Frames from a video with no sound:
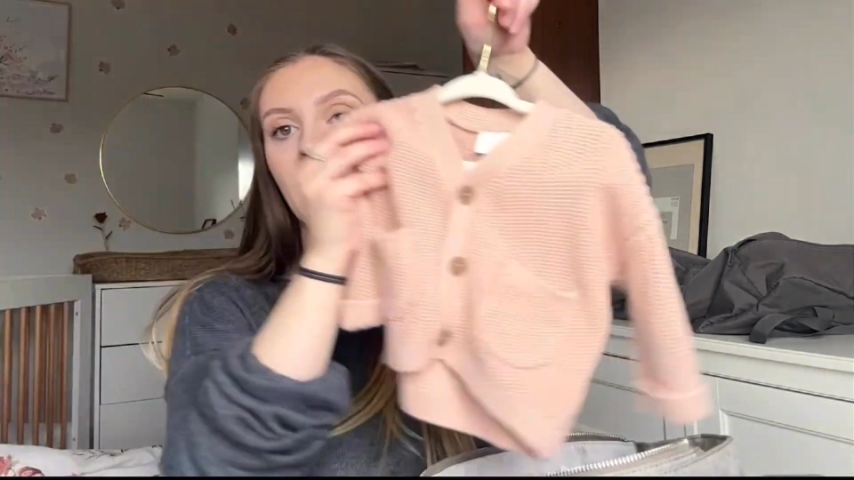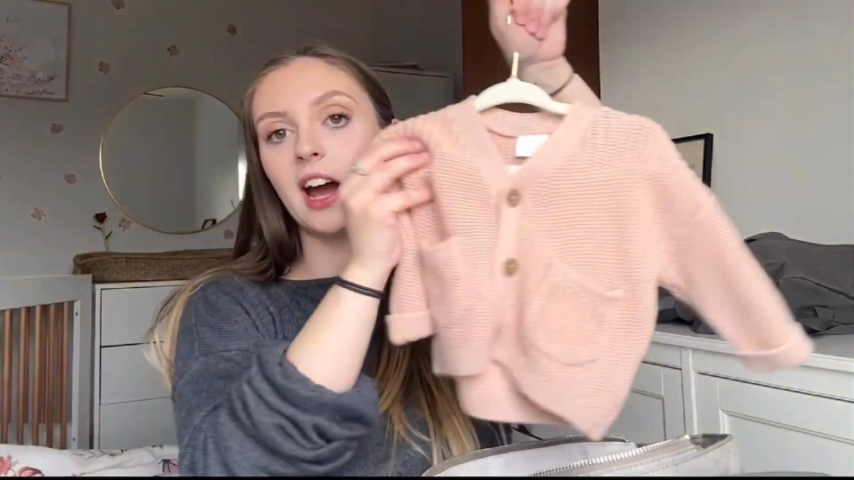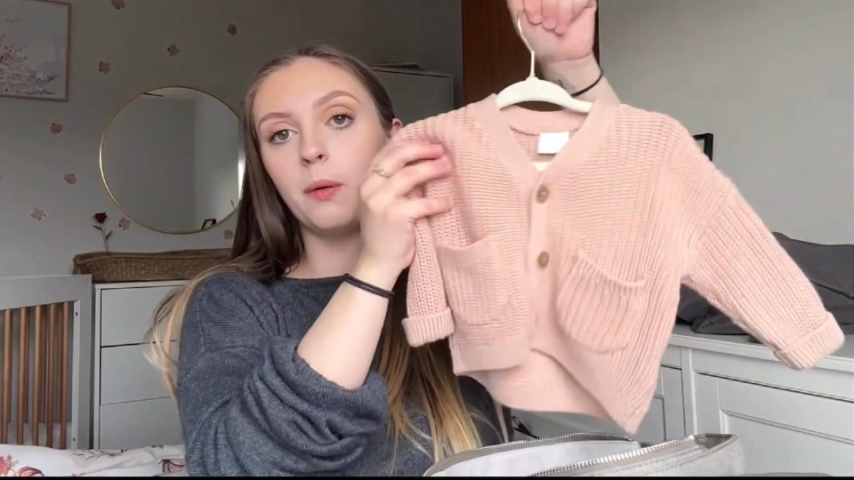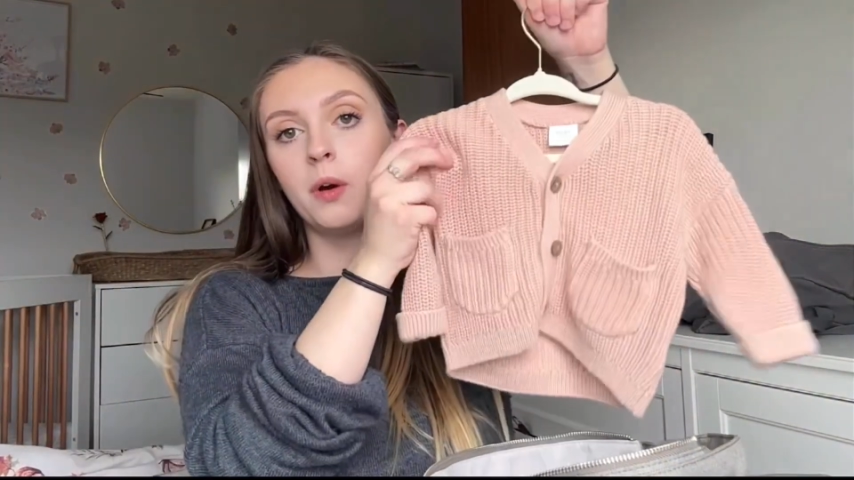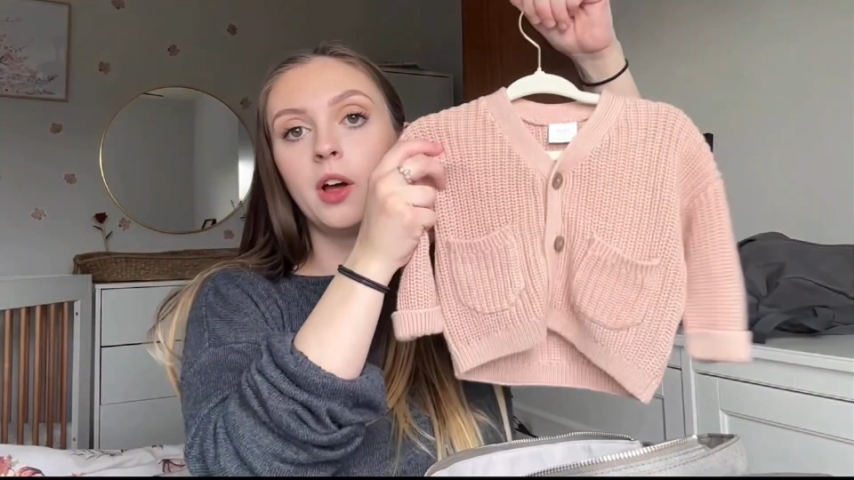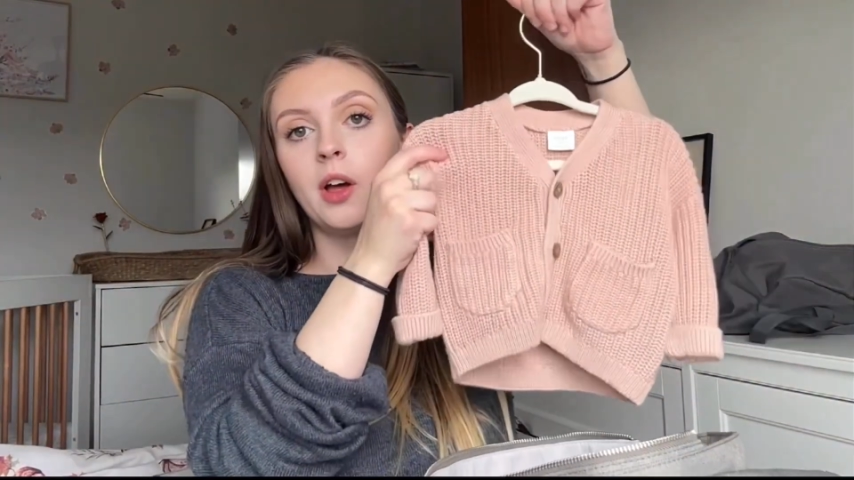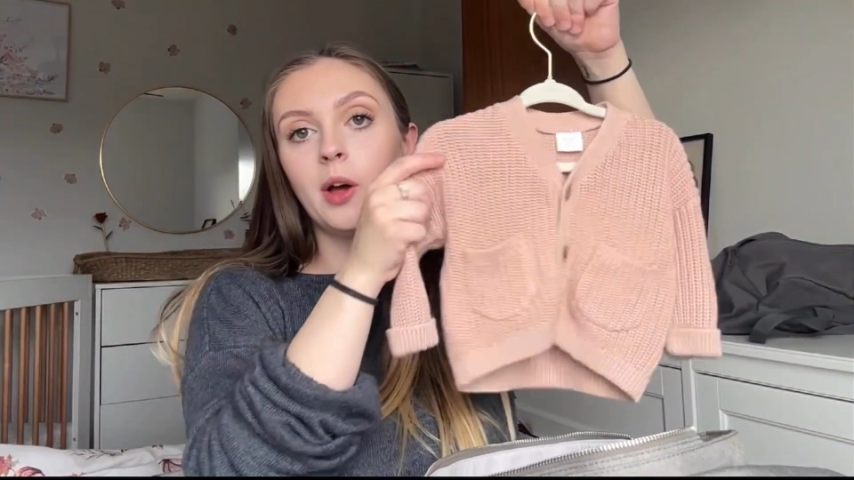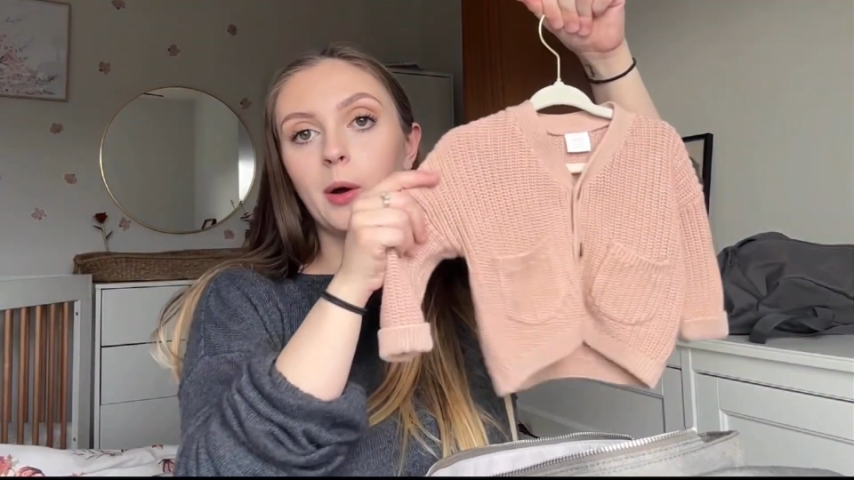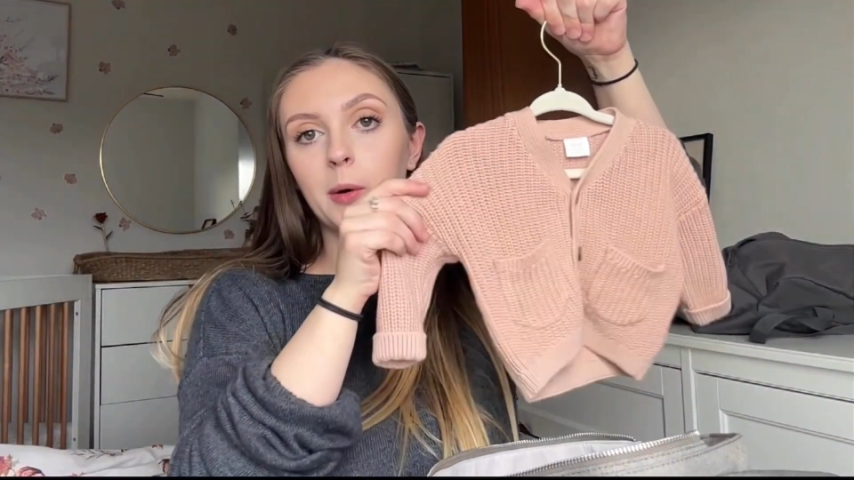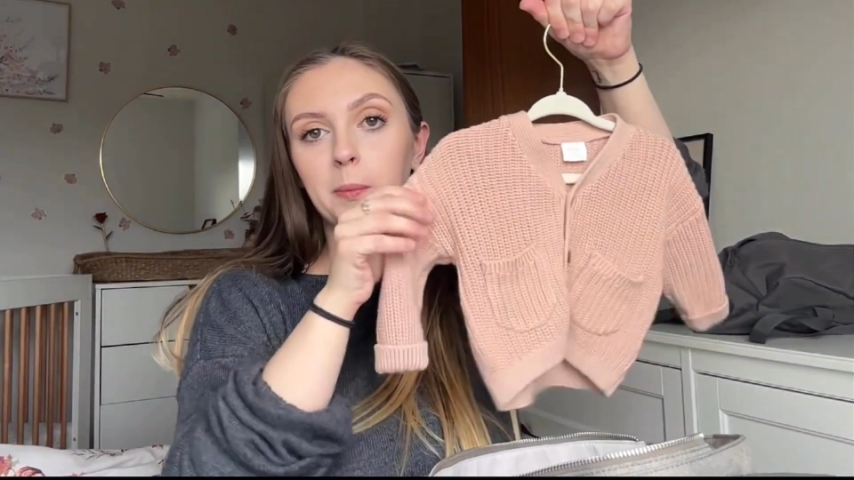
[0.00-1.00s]
How
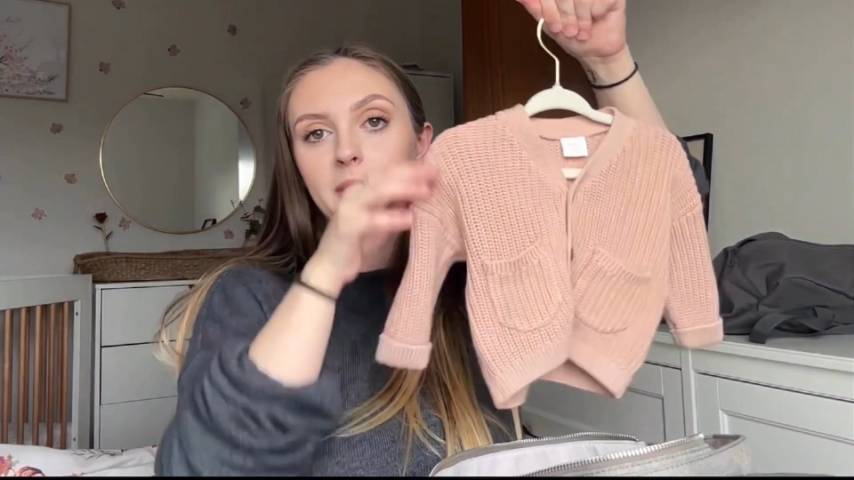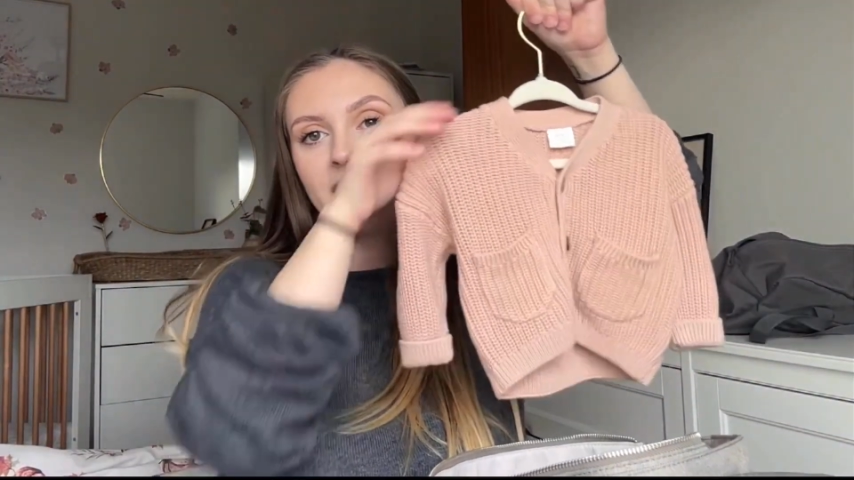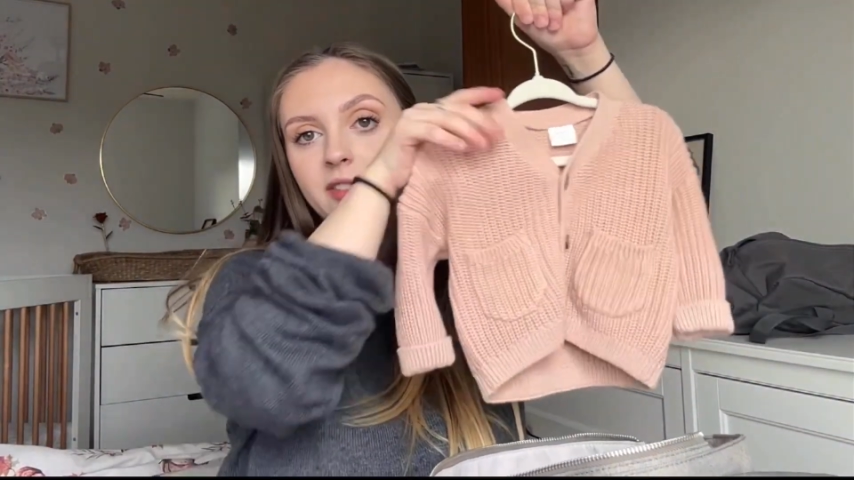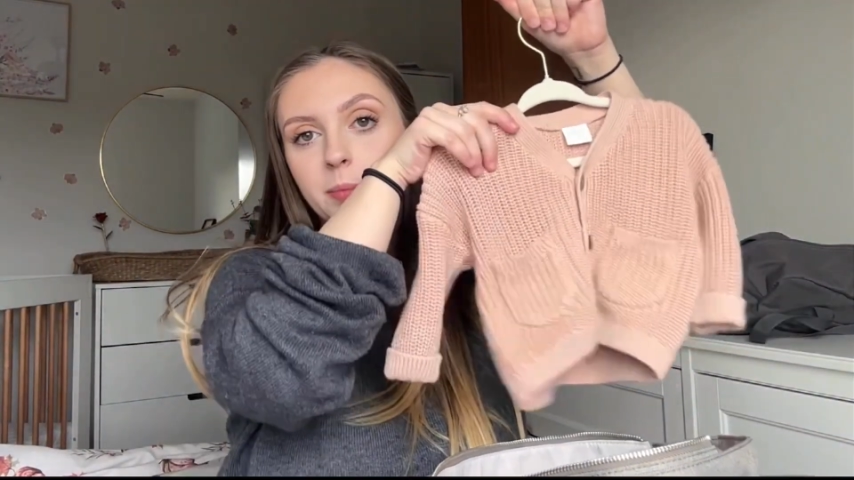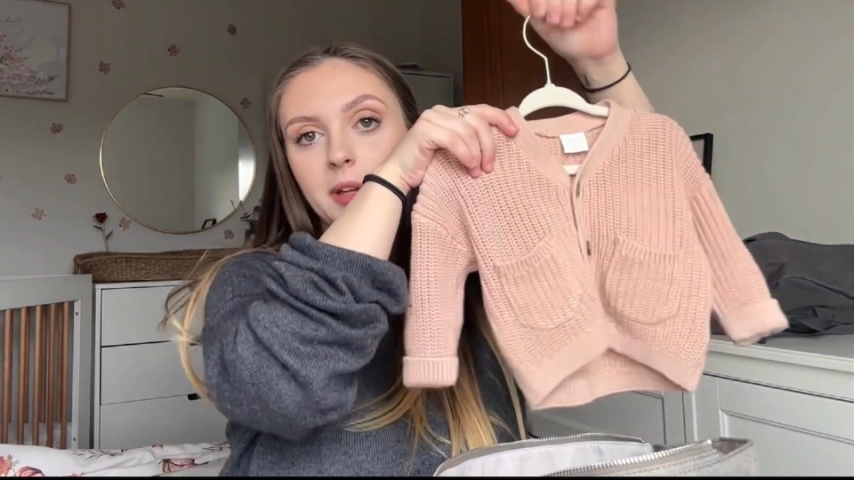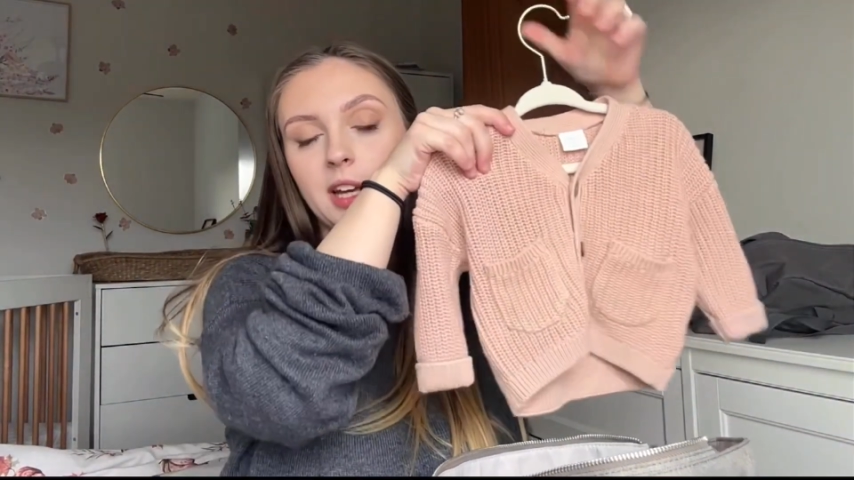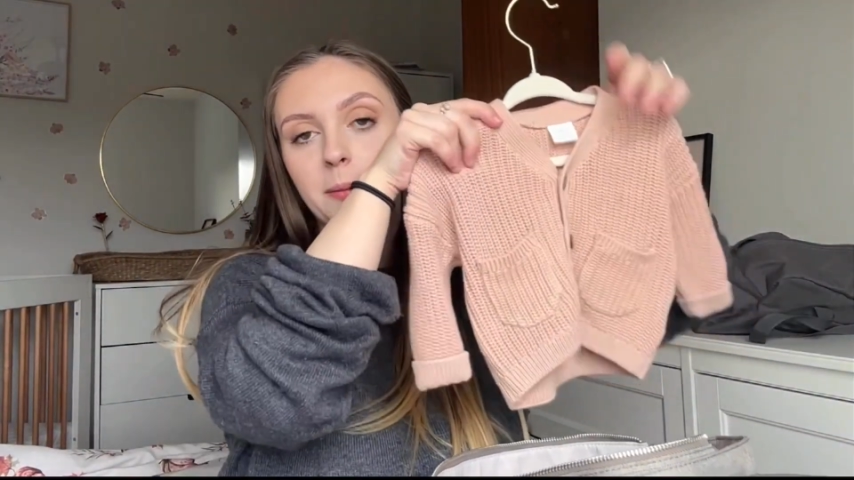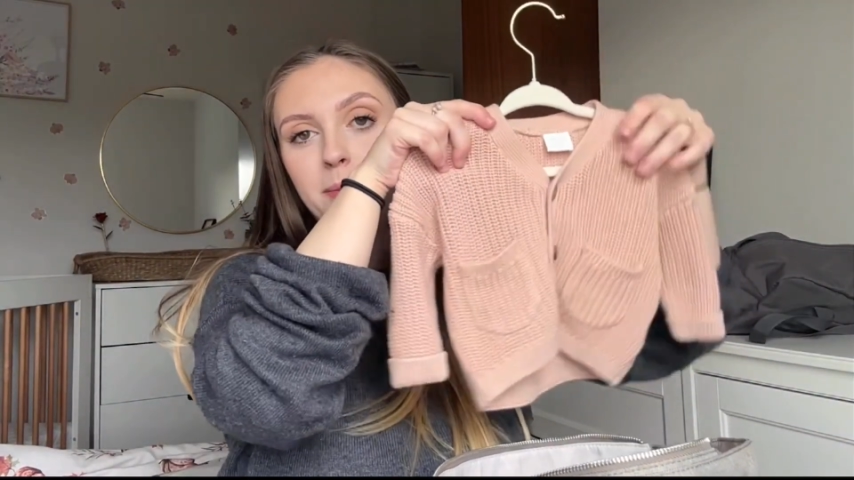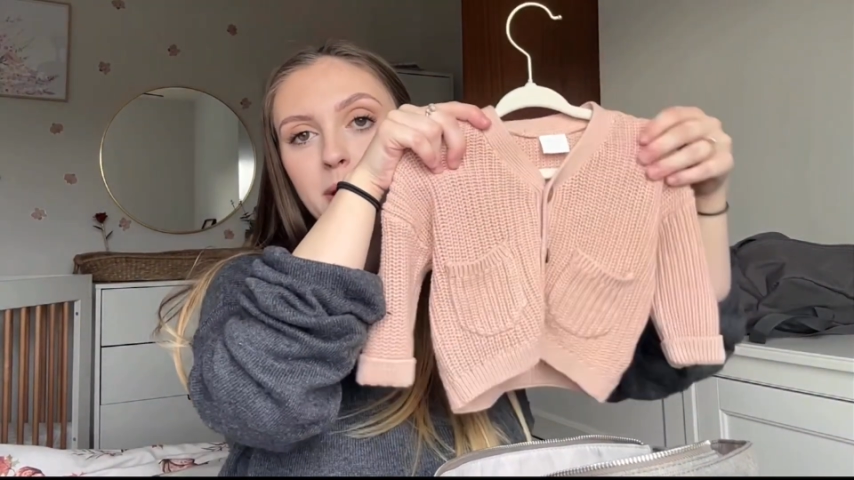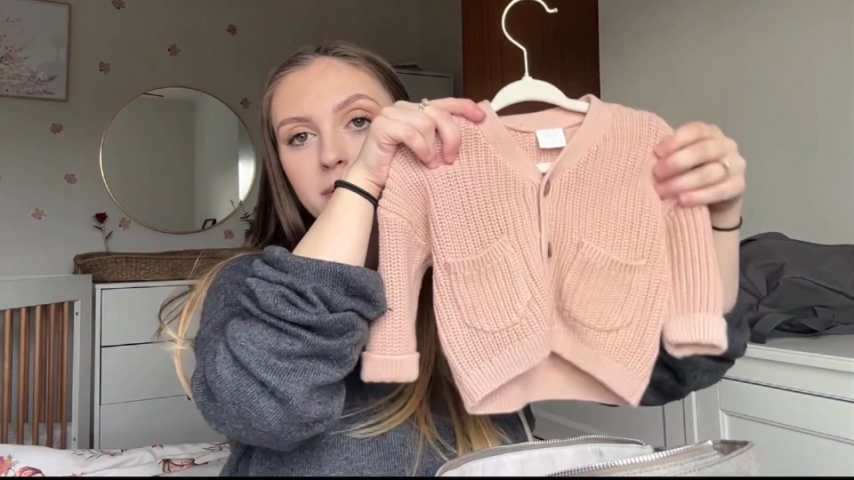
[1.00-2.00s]
unbelievably
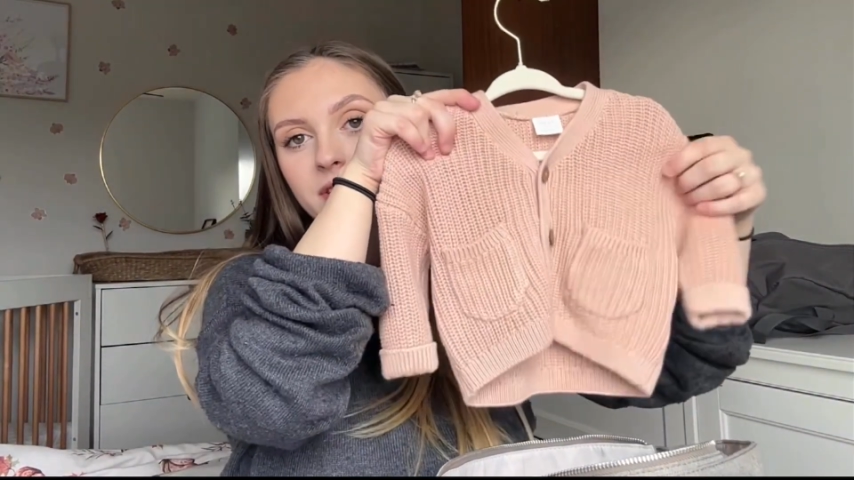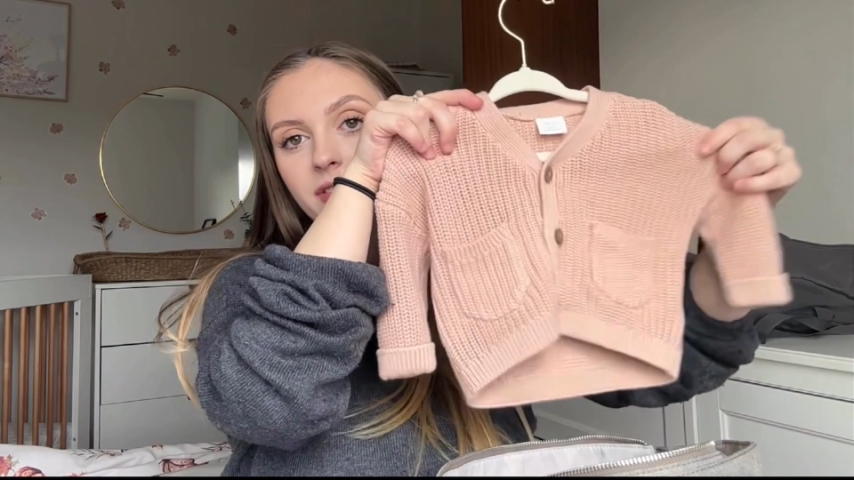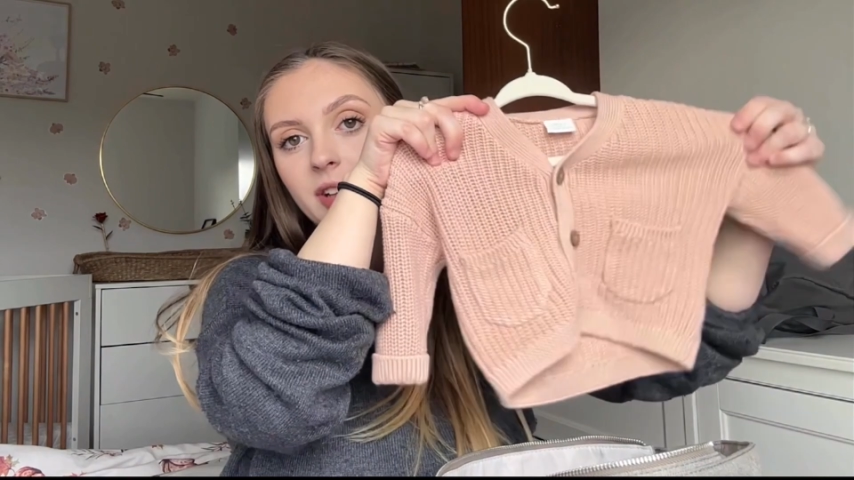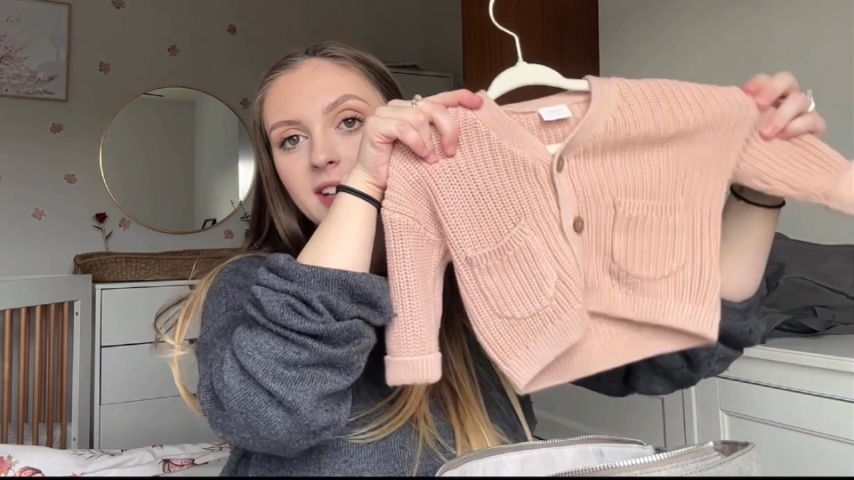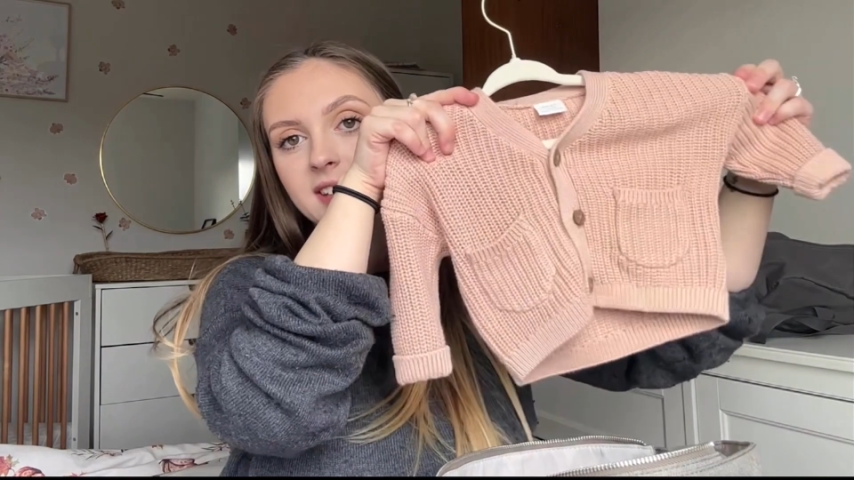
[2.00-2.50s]
beautiful is